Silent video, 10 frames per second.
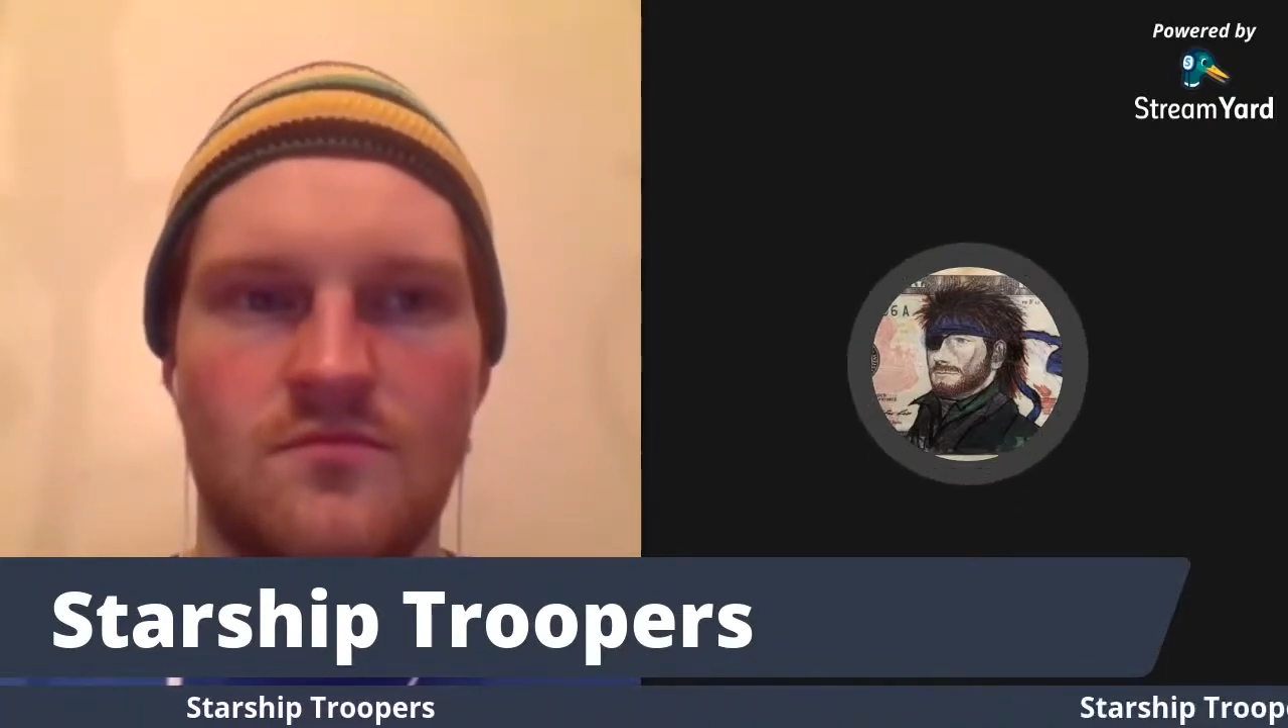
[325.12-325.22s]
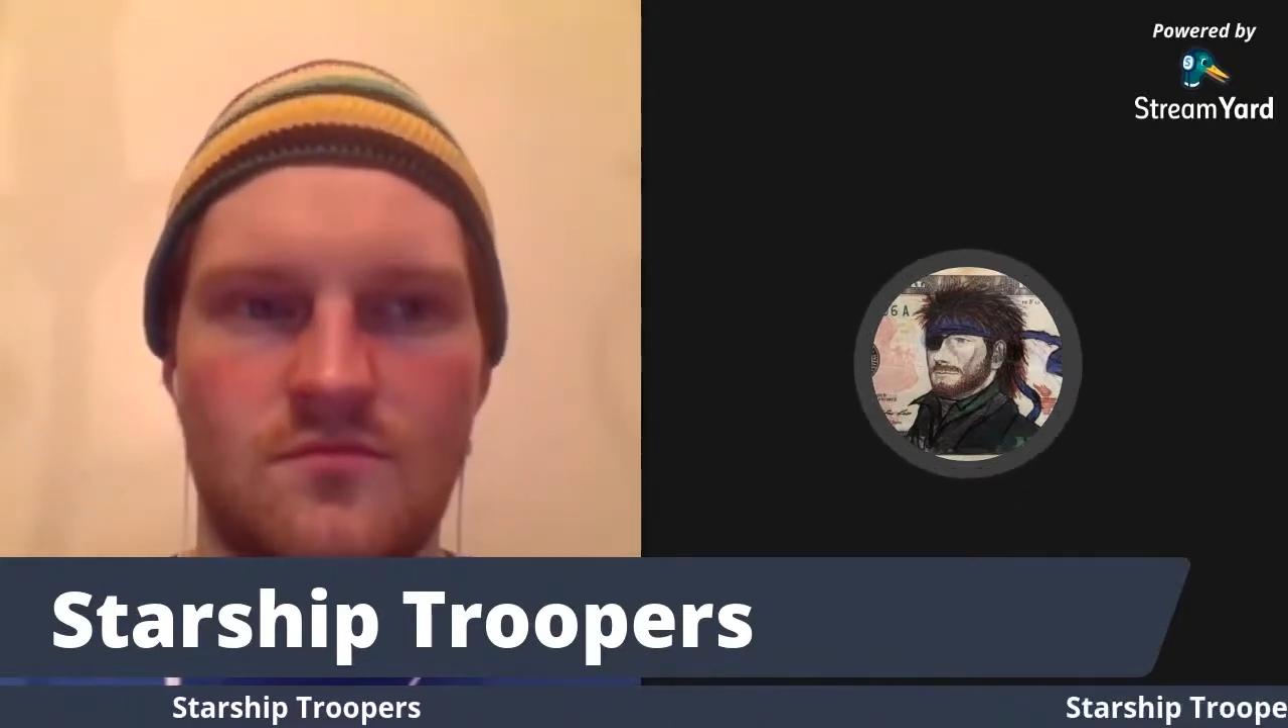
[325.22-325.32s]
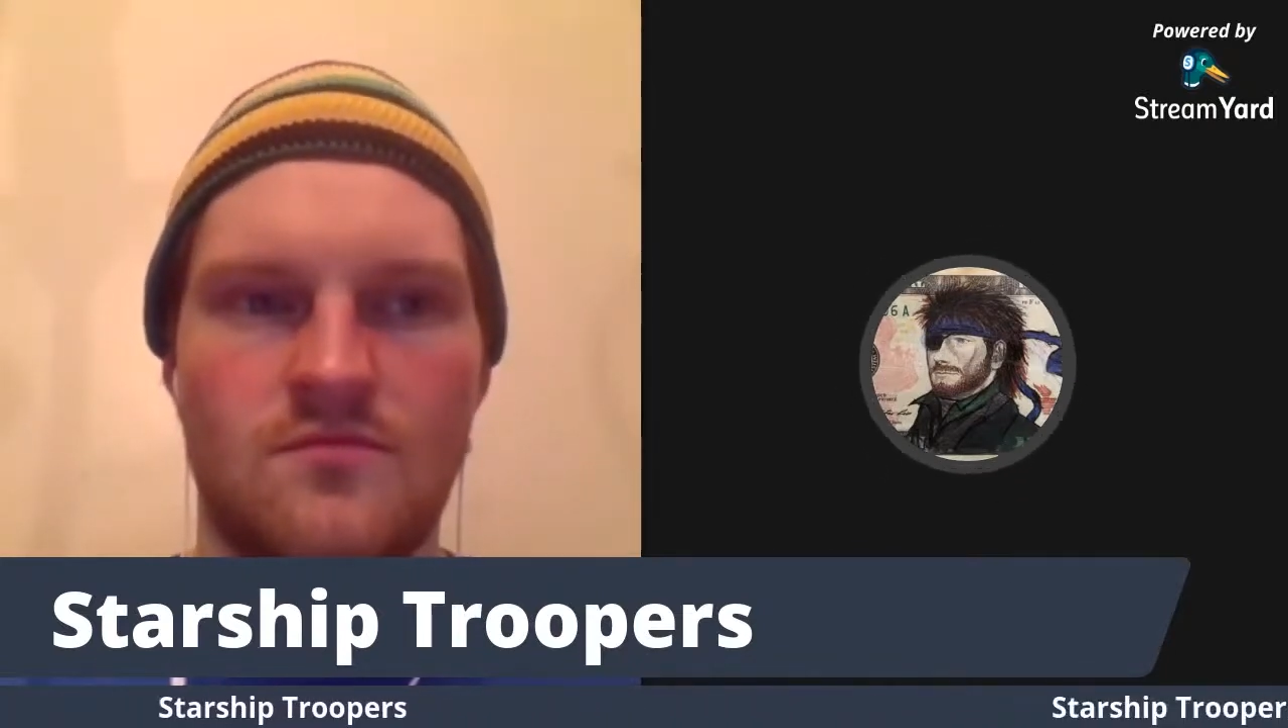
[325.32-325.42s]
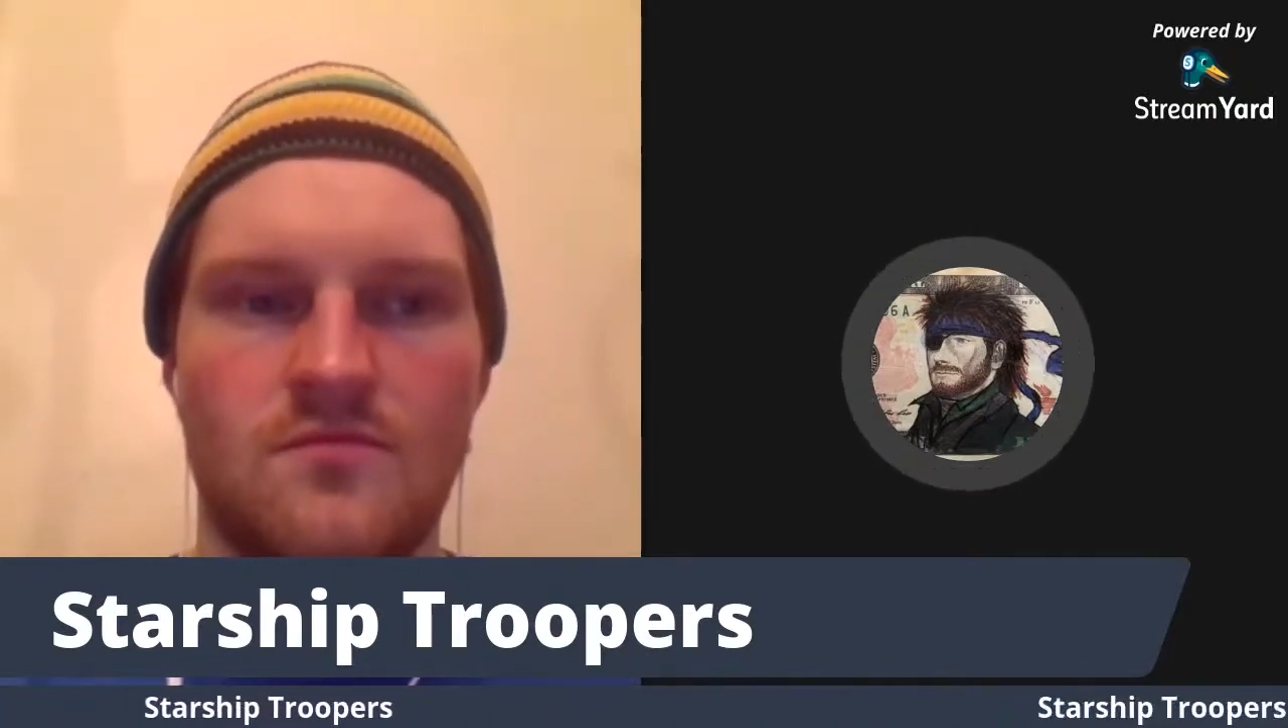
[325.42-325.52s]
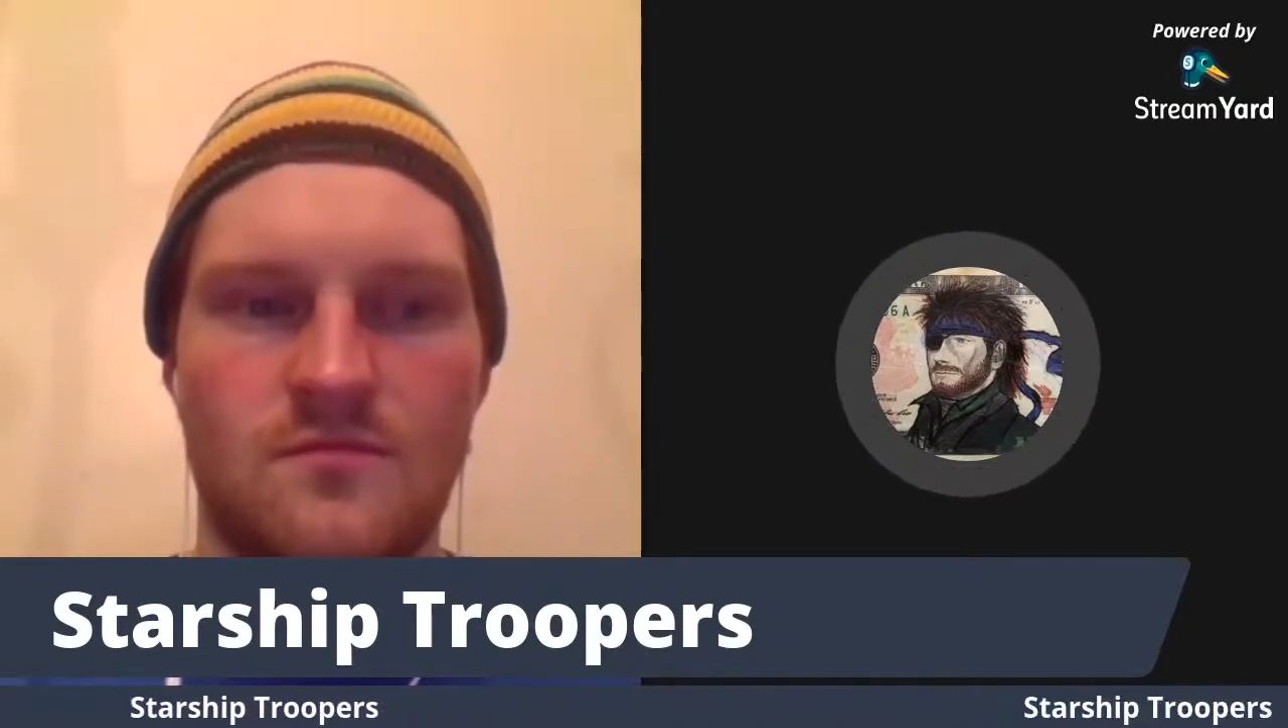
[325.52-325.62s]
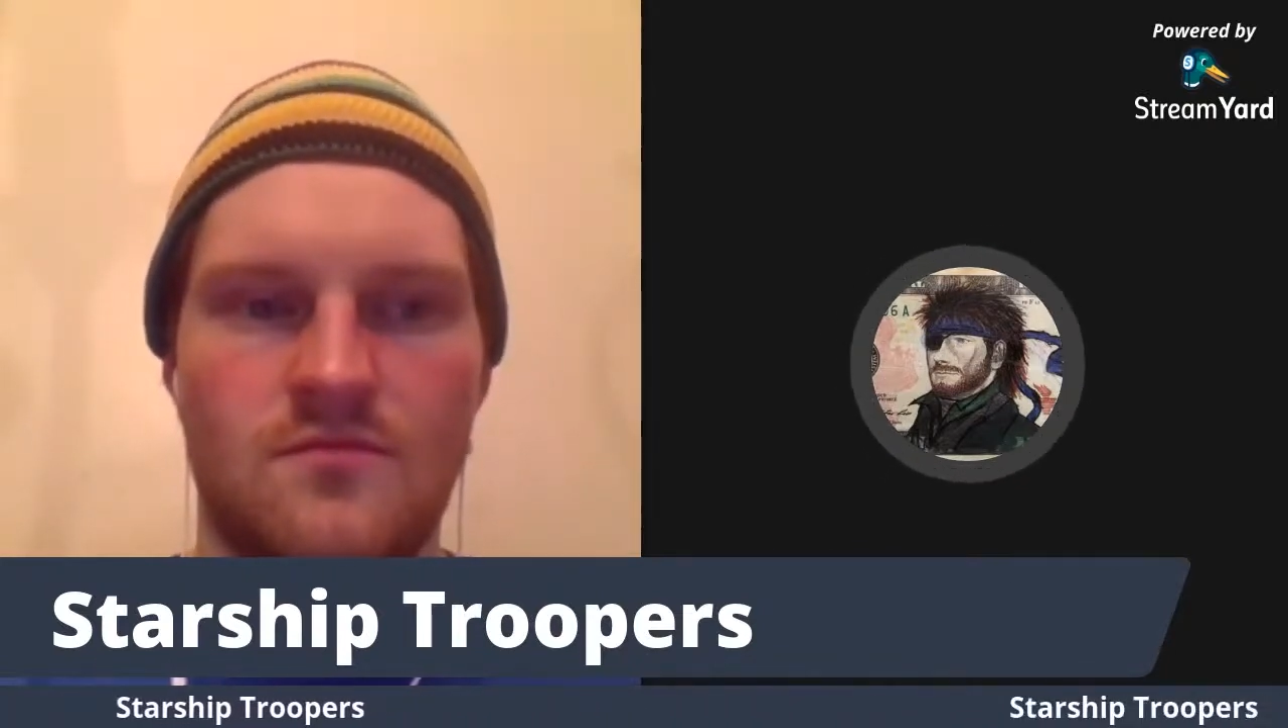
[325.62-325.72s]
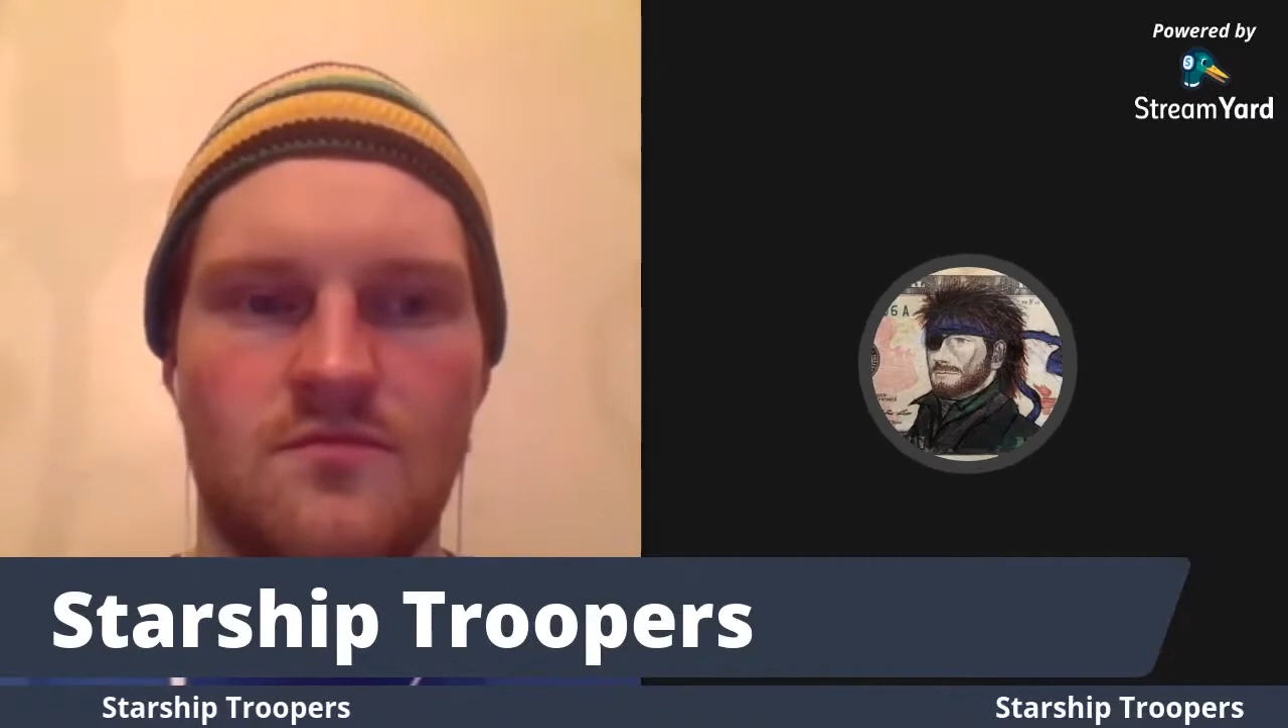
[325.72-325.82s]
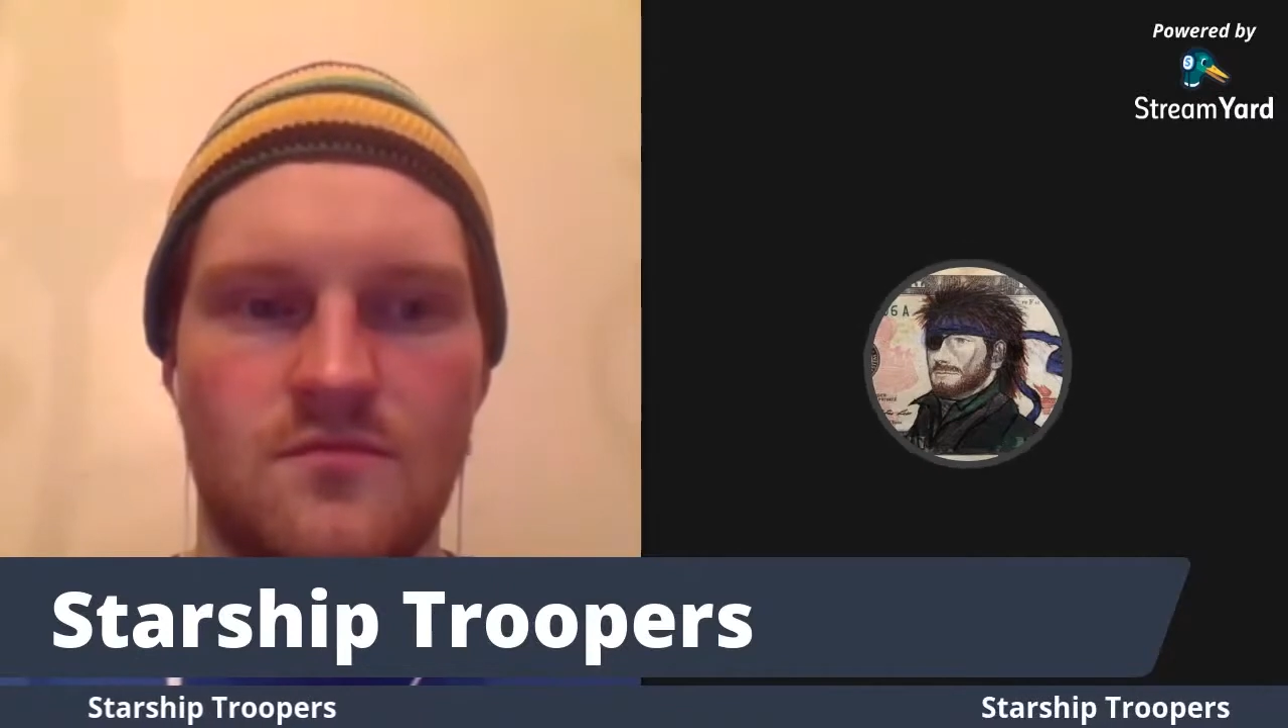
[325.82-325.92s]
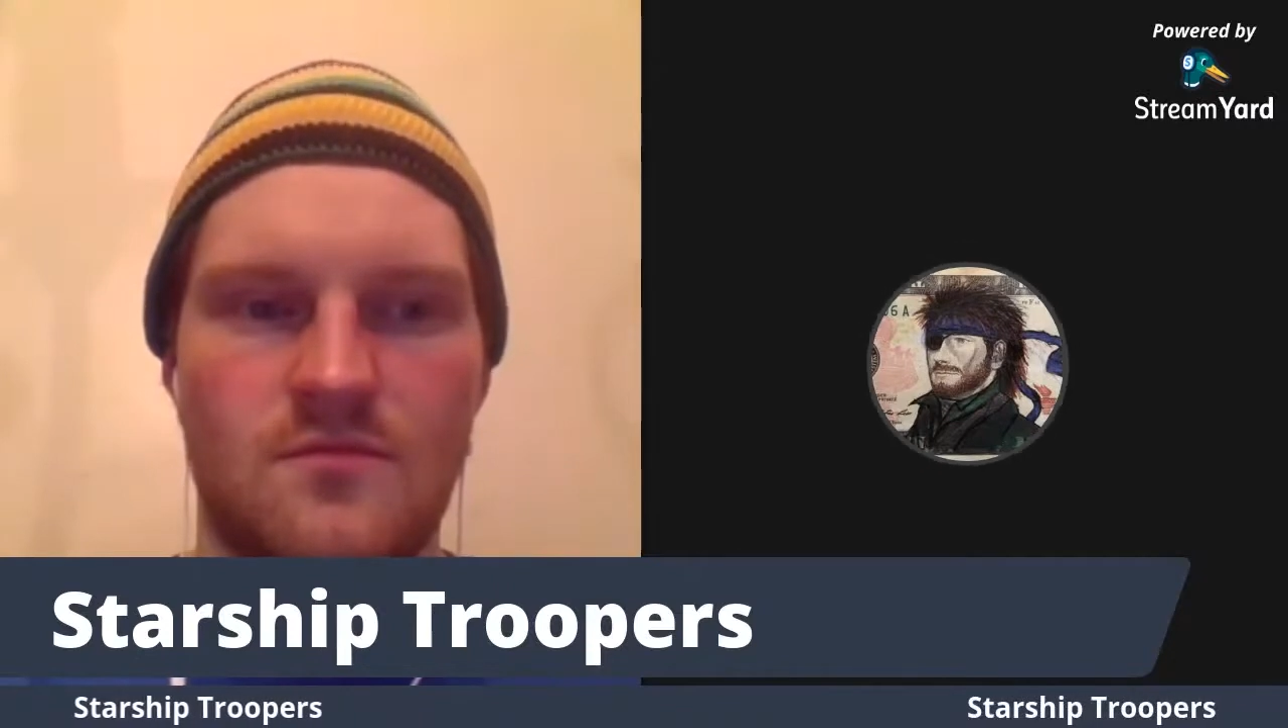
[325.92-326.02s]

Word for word: as well.